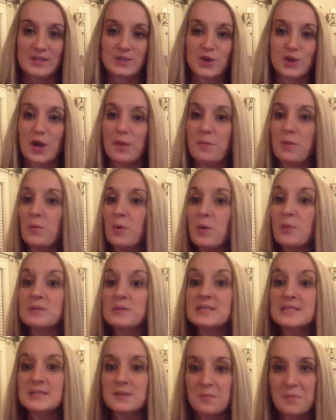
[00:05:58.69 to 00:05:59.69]
cream, and we would
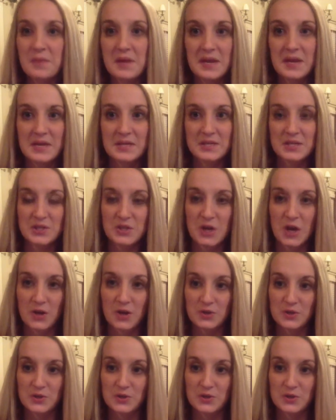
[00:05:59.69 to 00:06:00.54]
submit it to Dr.